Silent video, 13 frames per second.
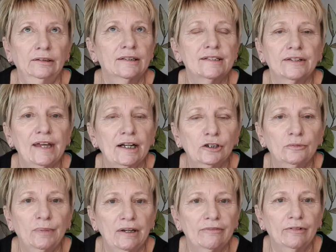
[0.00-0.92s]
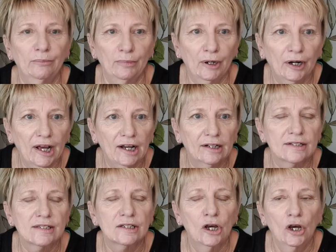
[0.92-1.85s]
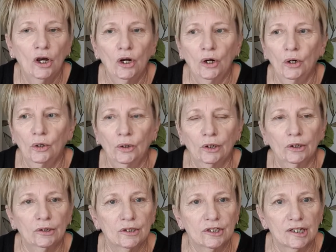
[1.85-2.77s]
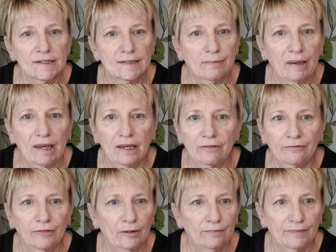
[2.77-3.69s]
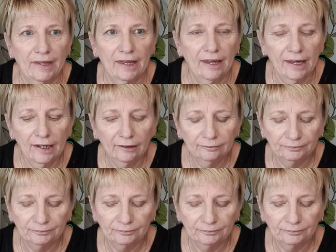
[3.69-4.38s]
So that could be from products, or it could just be from the air.